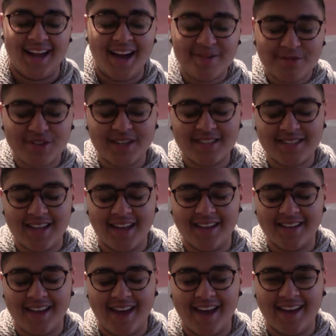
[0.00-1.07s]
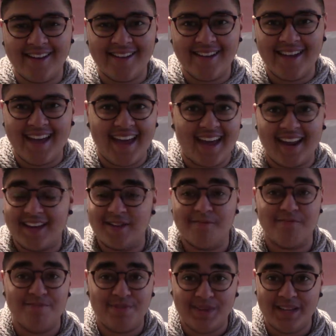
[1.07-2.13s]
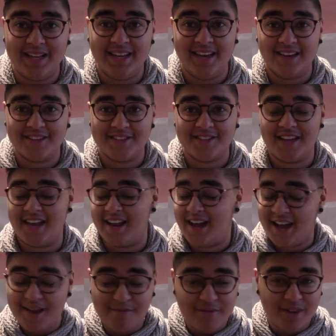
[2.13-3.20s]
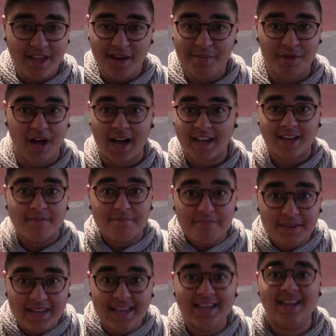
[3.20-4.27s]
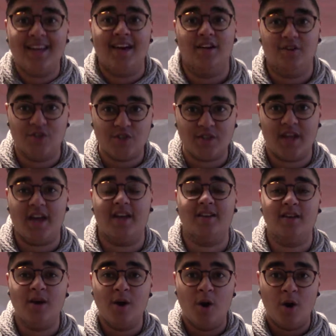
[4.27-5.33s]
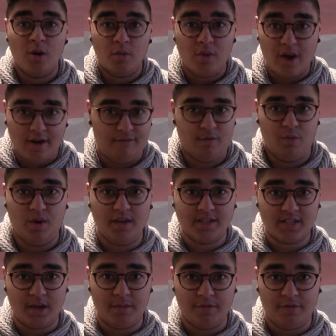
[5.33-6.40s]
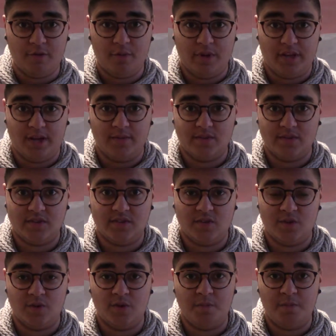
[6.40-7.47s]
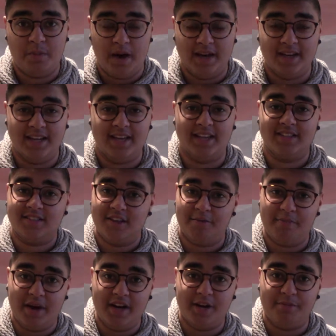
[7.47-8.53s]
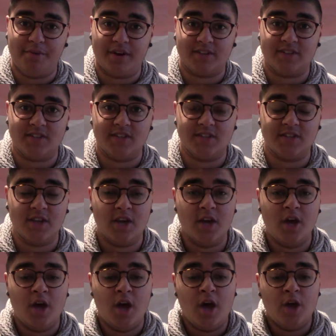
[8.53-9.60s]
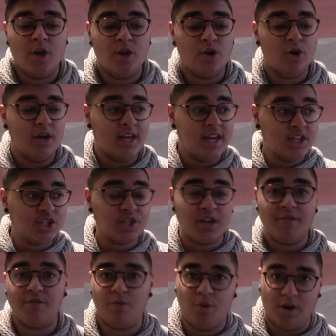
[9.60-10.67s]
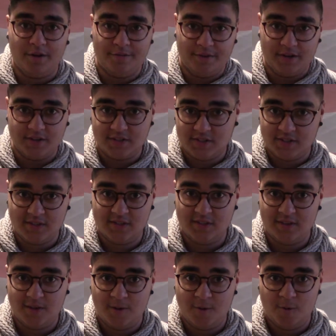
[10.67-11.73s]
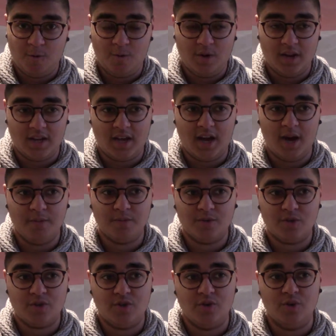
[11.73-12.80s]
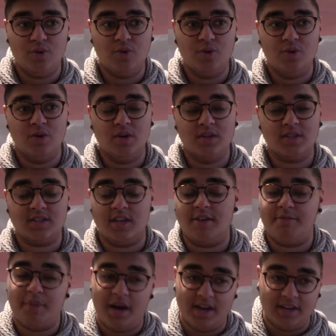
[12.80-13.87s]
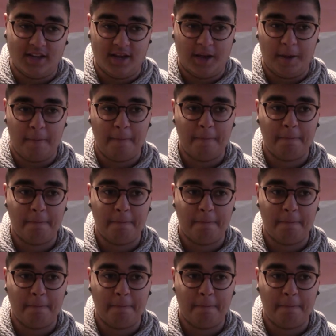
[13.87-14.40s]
Translion Dad, and I completely understand. I am relatable. I completely understand where everyone is coming from when it comes to binding and safe binding practices. You know, each and every one of us, when it comes to safe binding,